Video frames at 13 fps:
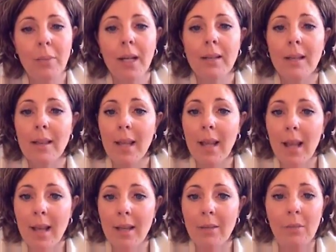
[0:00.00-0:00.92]
because at the
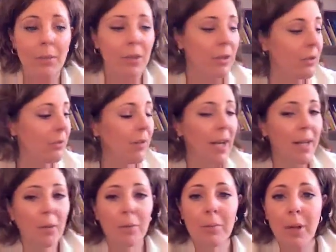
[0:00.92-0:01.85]
end, when we do your
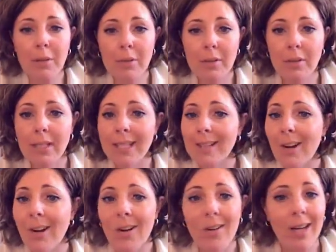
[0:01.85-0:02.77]
final proposal, it's
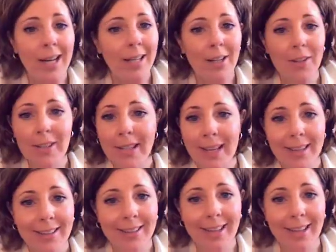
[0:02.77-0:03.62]
all got to go together,